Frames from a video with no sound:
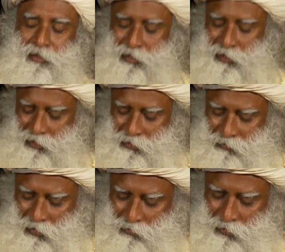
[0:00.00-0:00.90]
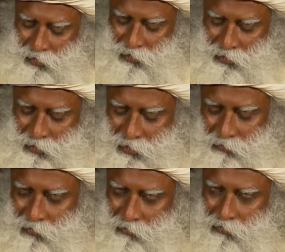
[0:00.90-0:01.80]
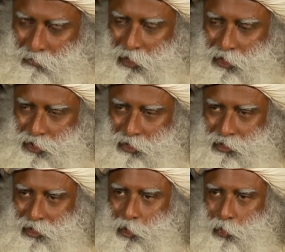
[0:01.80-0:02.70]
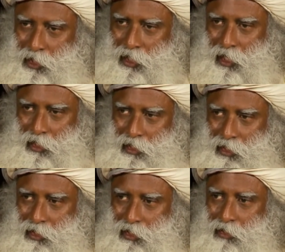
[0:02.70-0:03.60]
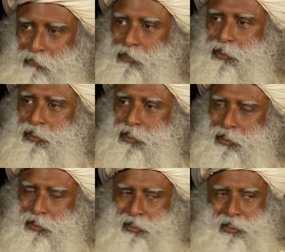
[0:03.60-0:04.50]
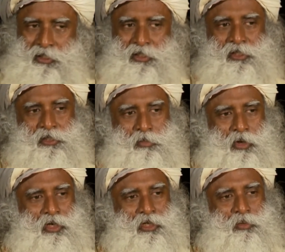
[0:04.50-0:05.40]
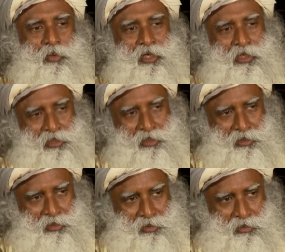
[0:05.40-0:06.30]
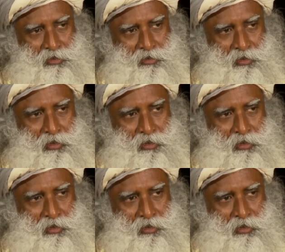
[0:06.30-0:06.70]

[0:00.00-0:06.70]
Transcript: It is the foundations of information that we carry which has constructed this body the way it is.